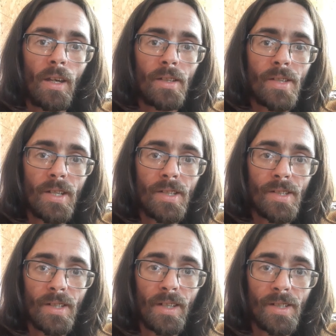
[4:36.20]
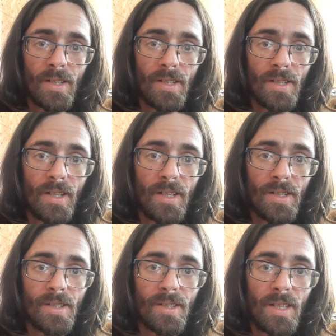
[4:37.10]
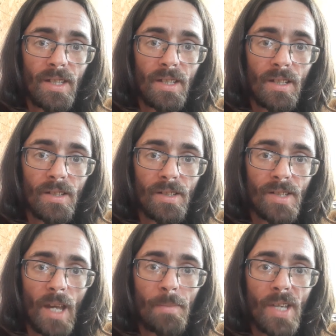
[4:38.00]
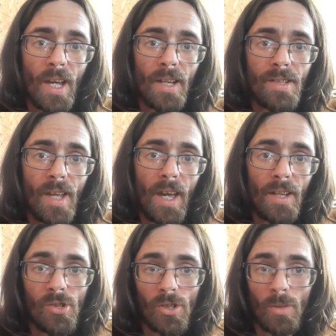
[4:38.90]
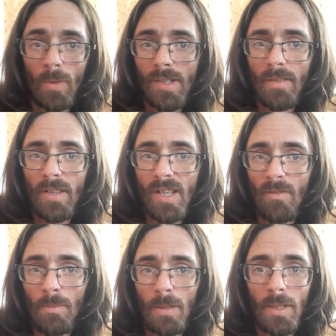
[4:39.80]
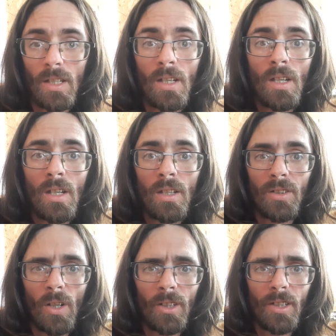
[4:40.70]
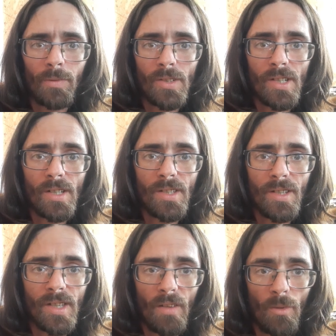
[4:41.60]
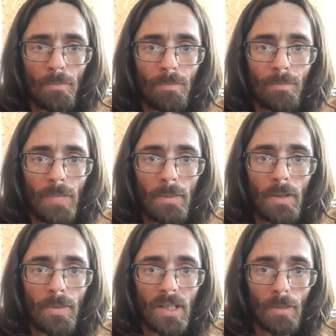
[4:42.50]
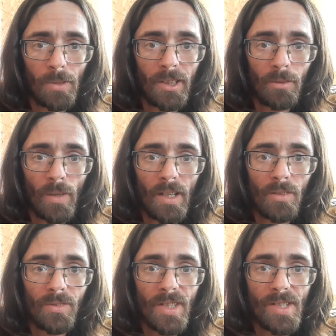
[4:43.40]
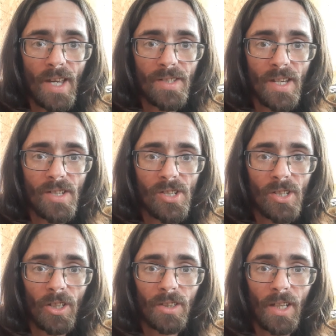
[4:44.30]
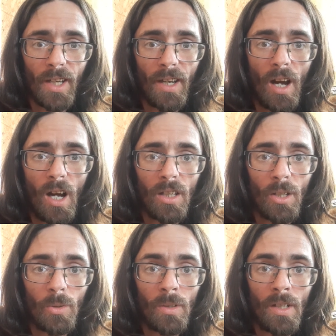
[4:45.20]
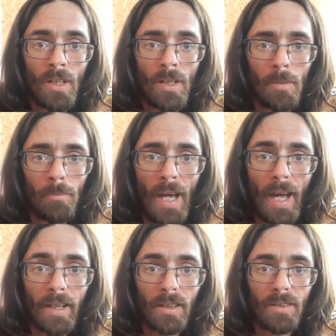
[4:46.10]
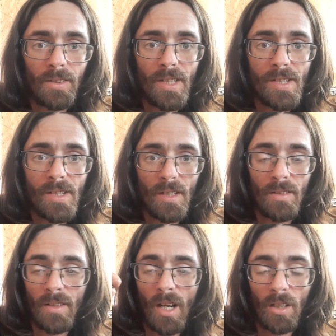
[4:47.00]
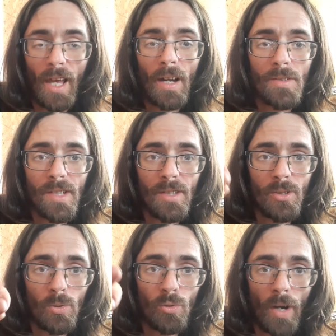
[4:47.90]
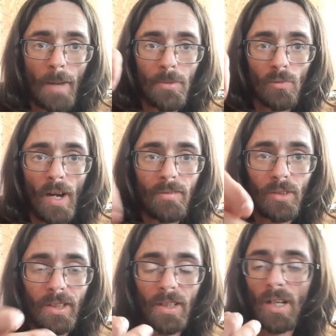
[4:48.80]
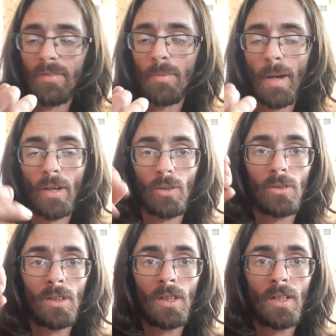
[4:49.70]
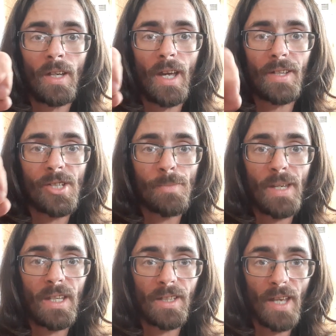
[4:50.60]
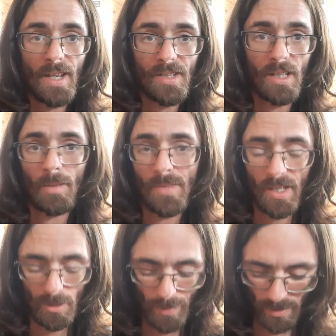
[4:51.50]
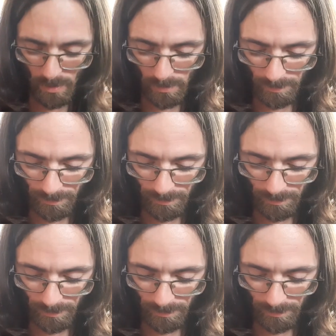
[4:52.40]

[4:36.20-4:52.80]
See, it is the same size as your 177 BB. The only difference is that instead of a BB being completely round, this has a skirt and a hollow back. This allows it to grab the rifling of the barrel and spin as it comes out the barrel.